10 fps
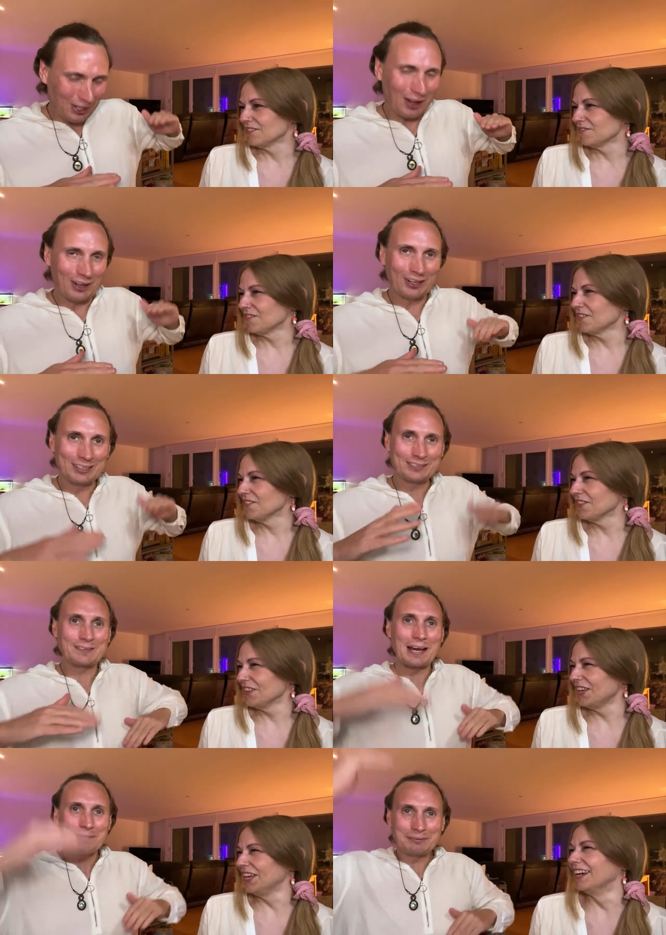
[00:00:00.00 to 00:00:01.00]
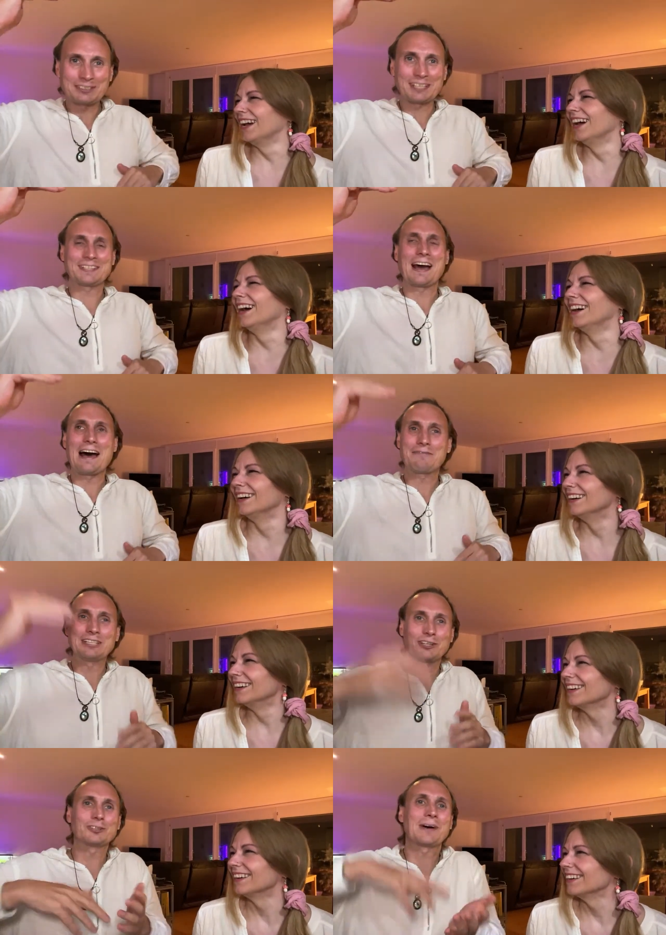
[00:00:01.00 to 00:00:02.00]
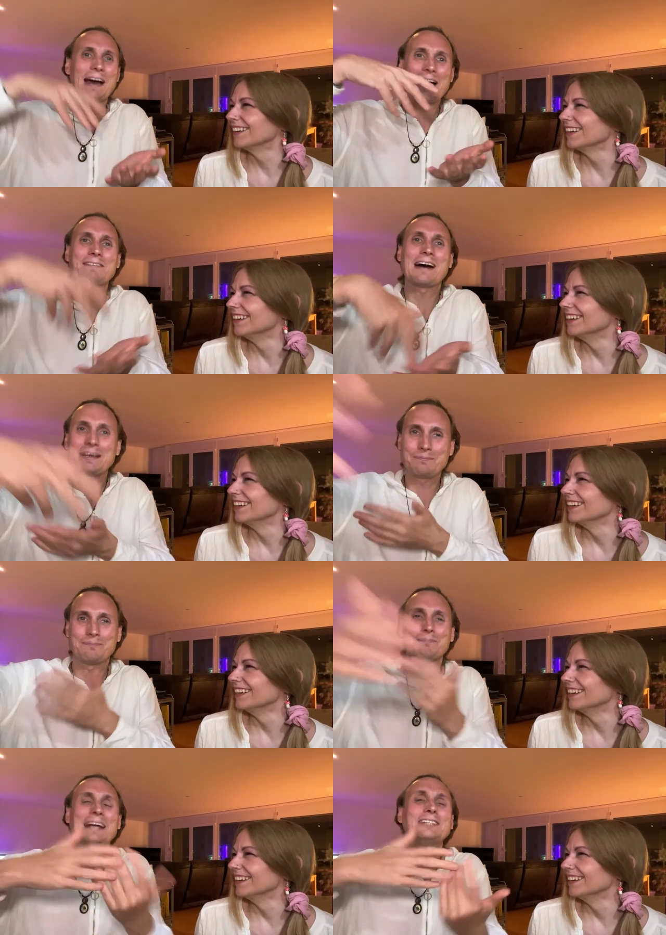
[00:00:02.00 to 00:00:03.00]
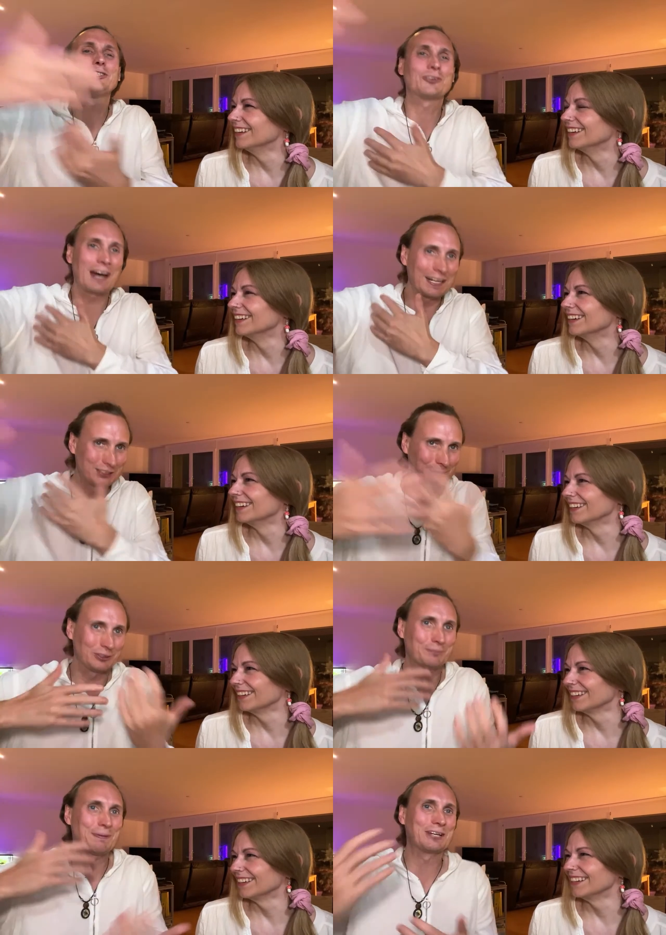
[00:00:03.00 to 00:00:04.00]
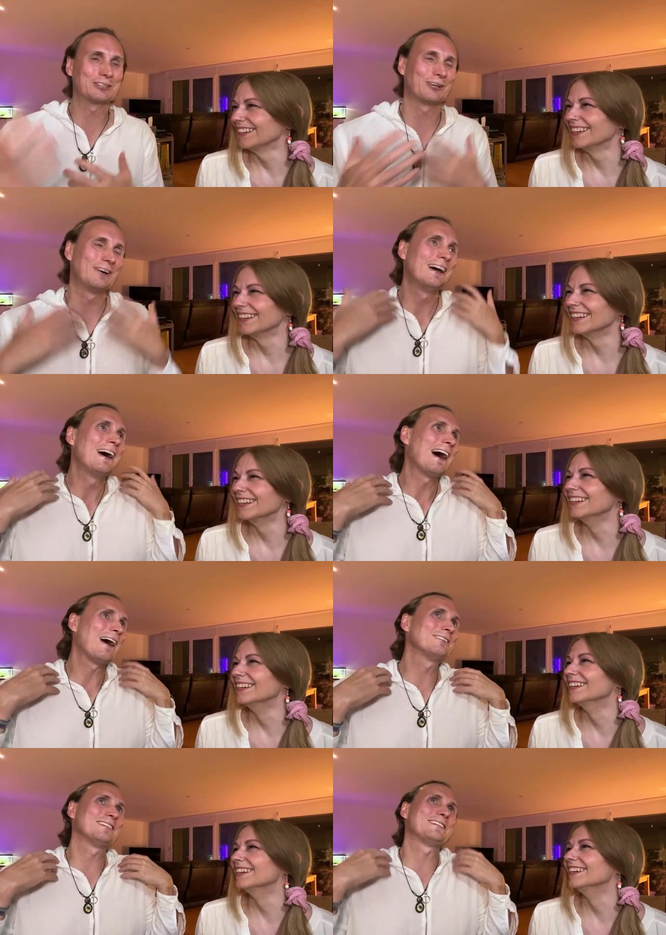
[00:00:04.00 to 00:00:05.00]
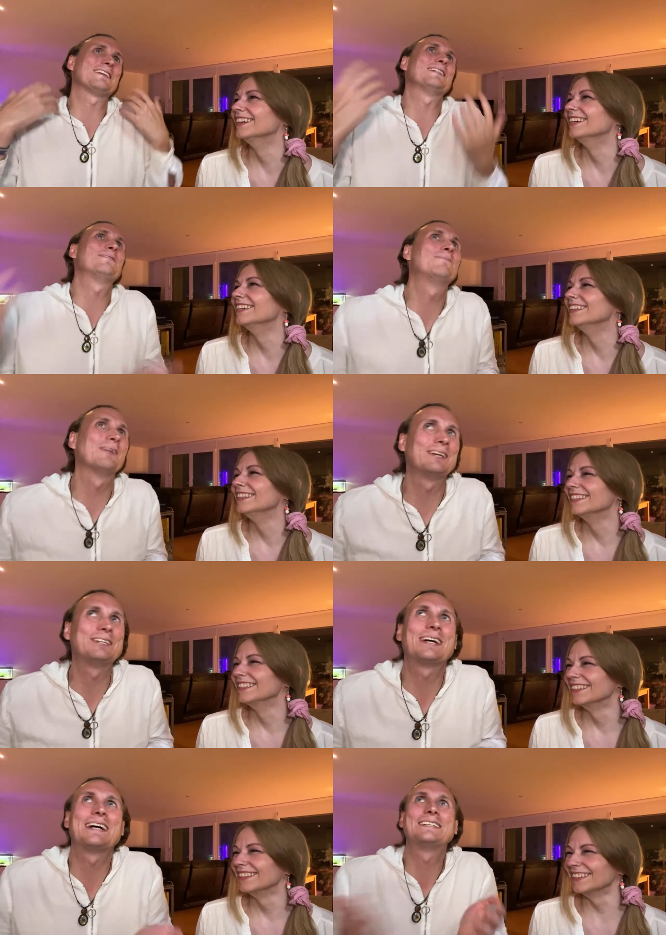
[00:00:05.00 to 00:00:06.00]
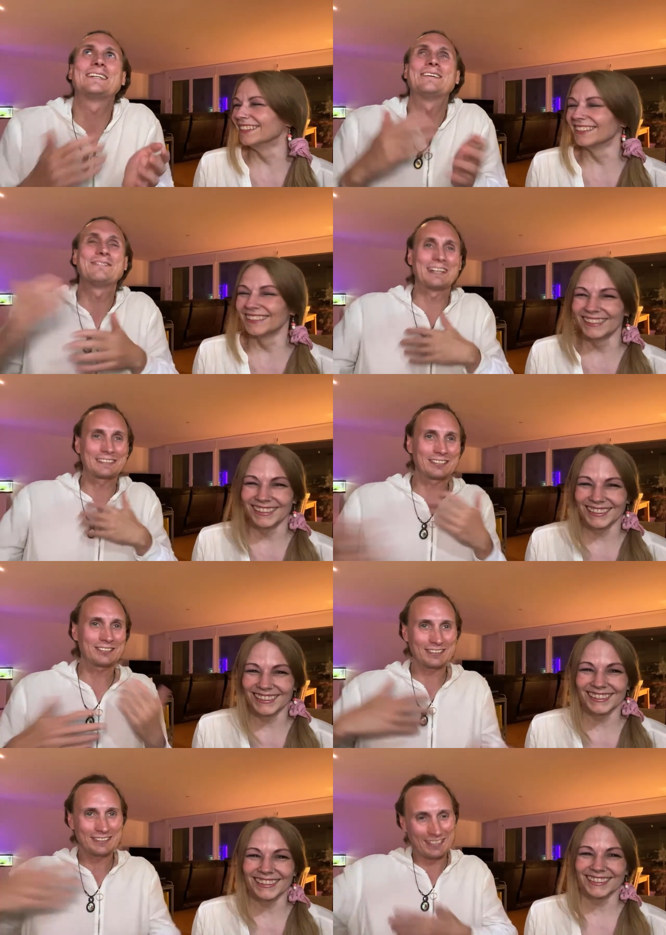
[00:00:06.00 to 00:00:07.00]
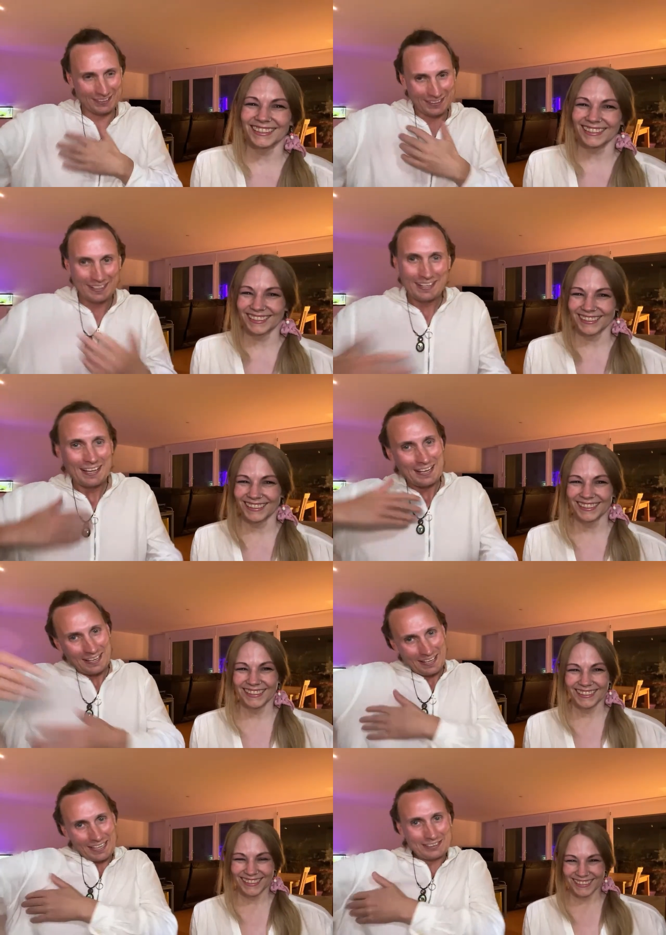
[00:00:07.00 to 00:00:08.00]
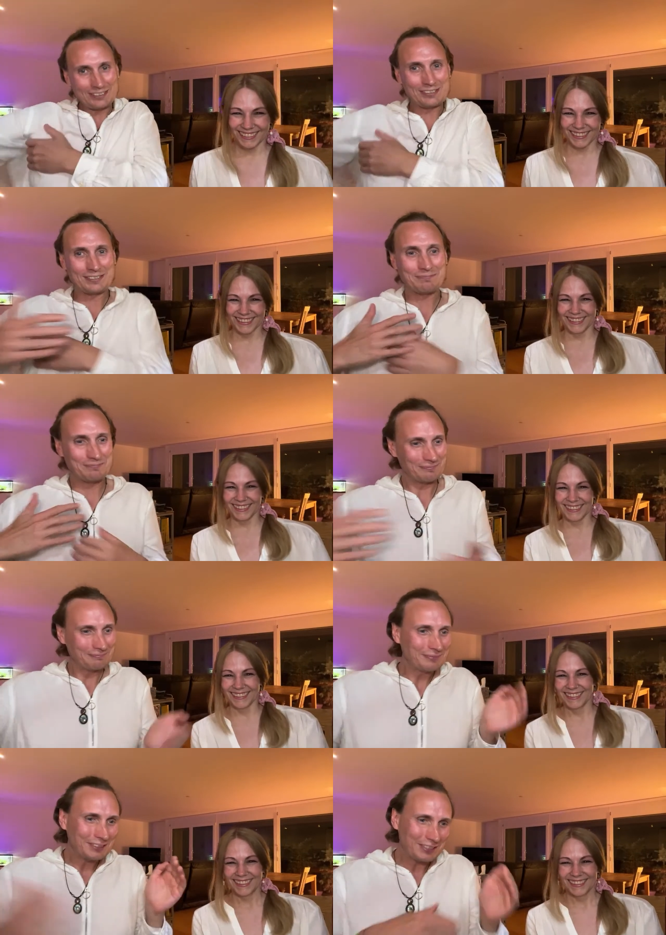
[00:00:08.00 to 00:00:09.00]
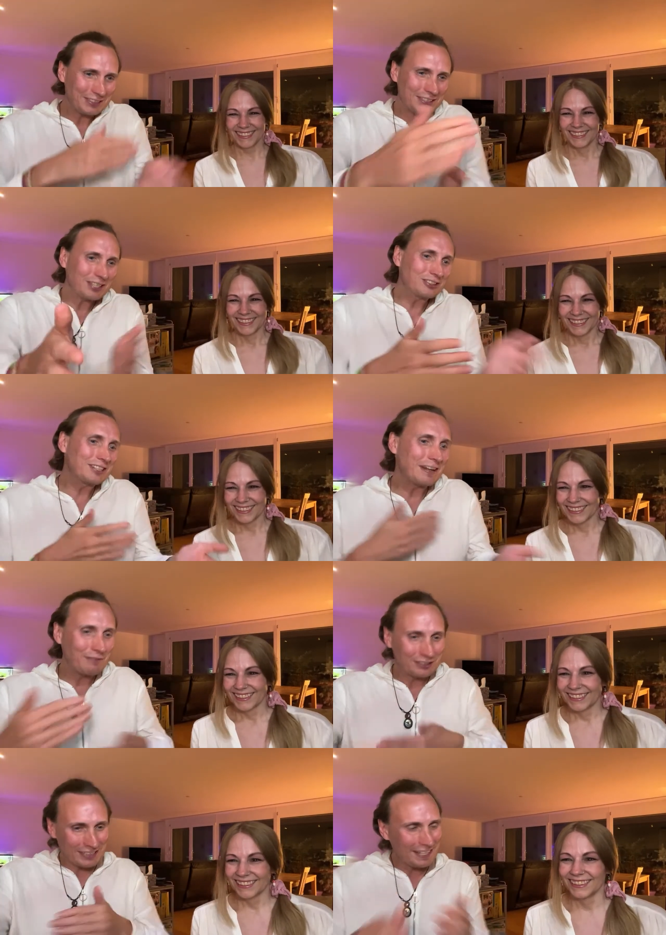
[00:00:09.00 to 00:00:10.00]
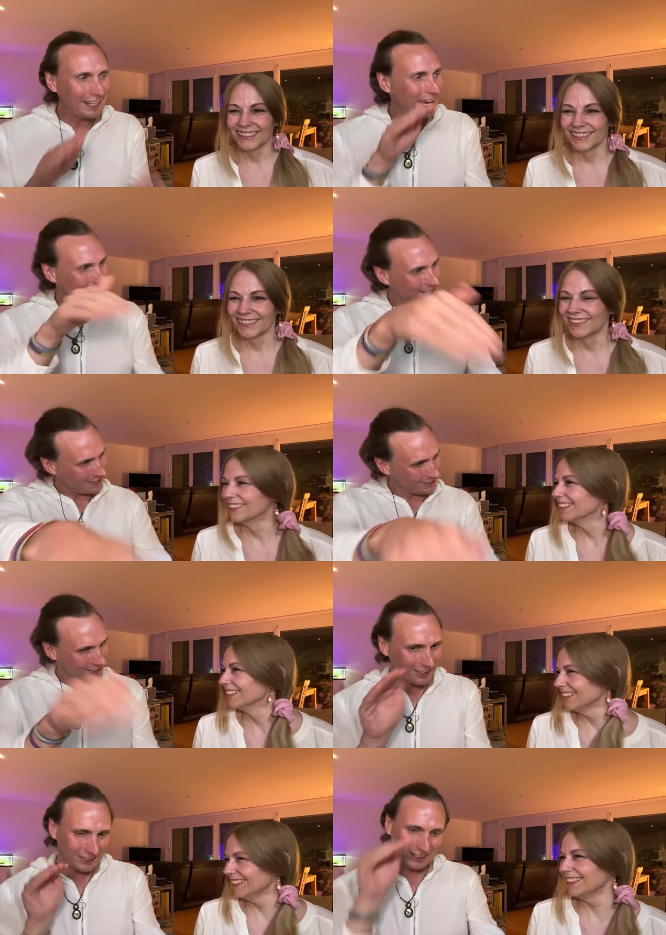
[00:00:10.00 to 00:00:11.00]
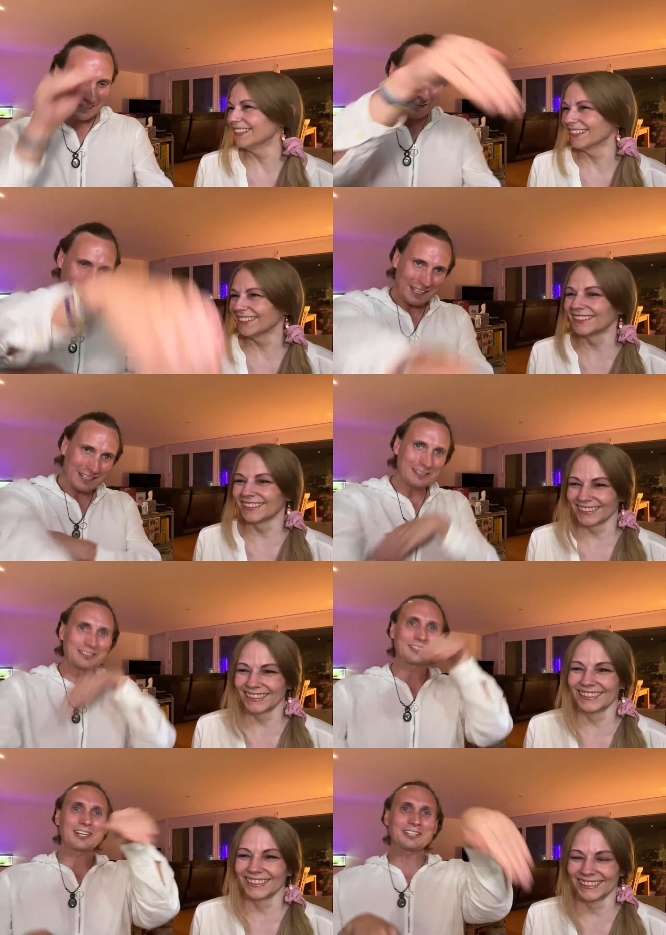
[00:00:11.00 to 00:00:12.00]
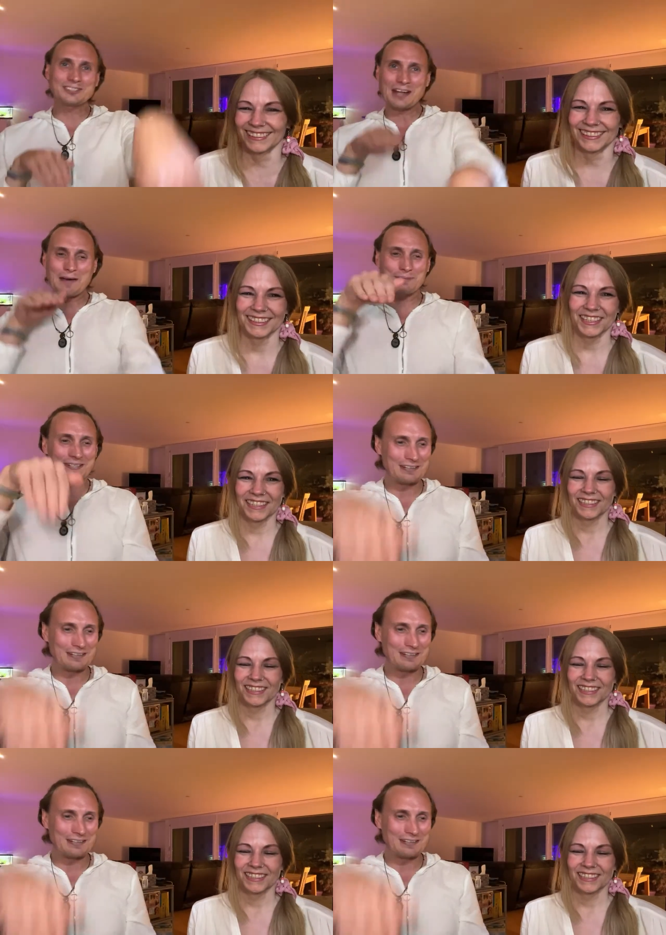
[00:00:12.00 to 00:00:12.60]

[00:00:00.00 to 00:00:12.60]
Speaker 1: tall, so I'm like six and a half feet tall. So I, I, I, my strides are much bigger. So I wasn't deliberately trying to go fast. I just, you know, it's just there's, there's a difference in gait, isn't there? There's, yeah. a, there's a step